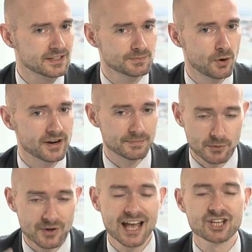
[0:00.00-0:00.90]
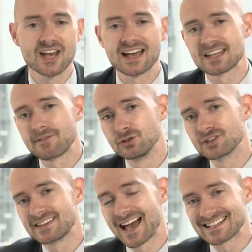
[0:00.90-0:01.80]
this morning. But we'll get a chance to have a
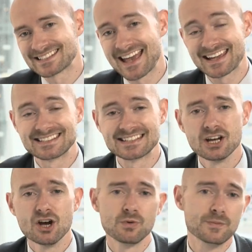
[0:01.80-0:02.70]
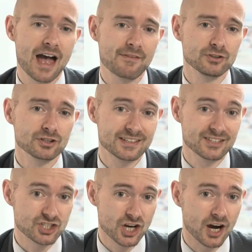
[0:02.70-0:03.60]
look at that in a second when we have a look at
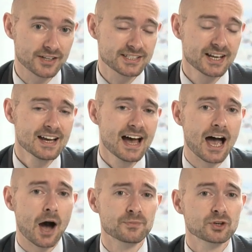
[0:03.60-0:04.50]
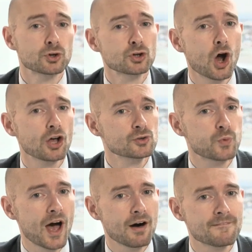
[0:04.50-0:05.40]
the charts. Crude oil as
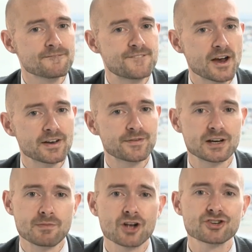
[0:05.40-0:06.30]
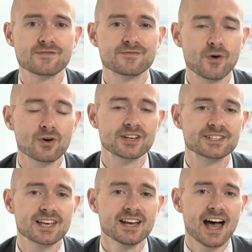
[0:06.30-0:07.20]
well, very, very much in
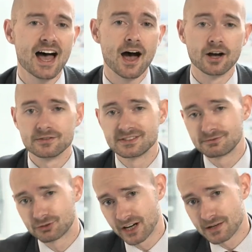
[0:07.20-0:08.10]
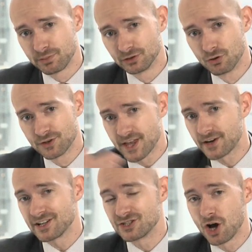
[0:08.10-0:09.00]
focus. Trading below
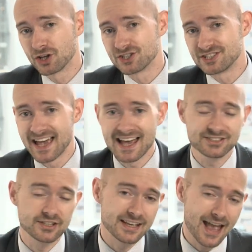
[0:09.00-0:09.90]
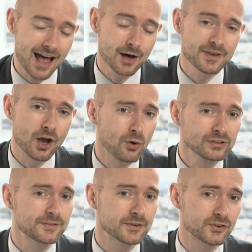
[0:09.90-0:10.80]
$30 yesterday, albeit
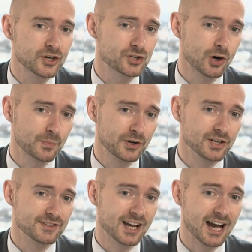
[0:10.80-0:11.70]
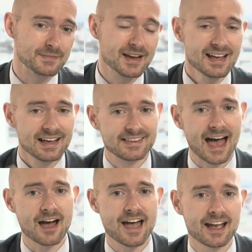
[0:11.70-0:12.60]
only for a very short period of time.
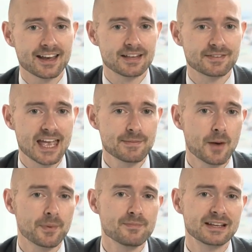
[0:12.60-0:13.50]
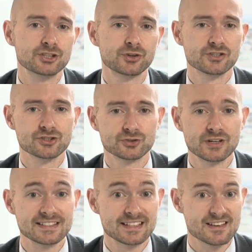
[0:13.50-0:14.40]
That kind of came up on many traders'
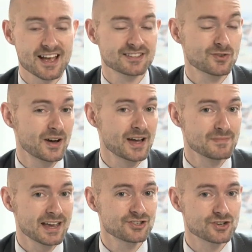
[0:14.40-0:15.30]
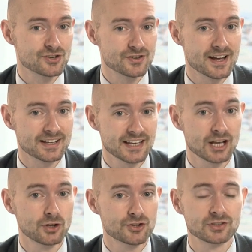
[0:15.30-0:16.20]
screens as quite a major
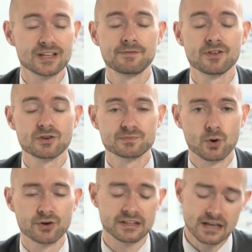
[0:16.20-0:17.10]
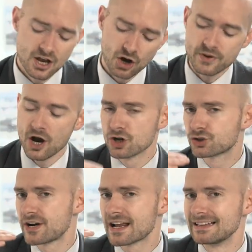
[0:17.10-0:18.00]
psychological level that was broken. We are
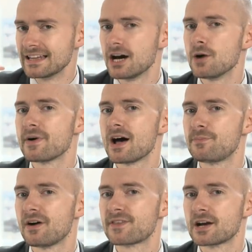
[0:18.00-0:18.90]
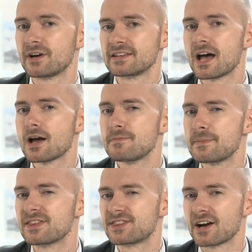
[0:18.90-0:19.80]
trading a little bit above there right now,
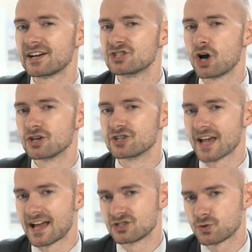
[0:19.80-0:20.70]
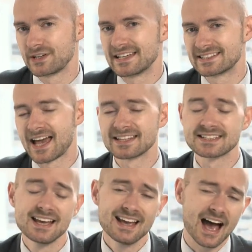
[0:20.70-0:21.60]
maybe
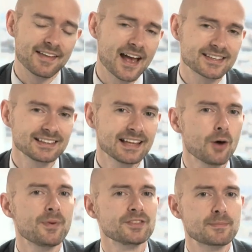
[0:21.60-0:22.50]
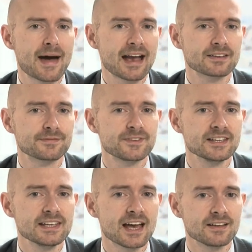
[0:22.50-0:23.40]
$30.20, and that's a little bit in the back of
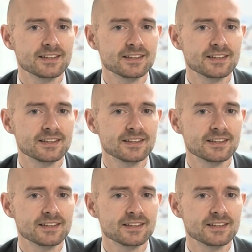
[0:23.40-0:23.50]
the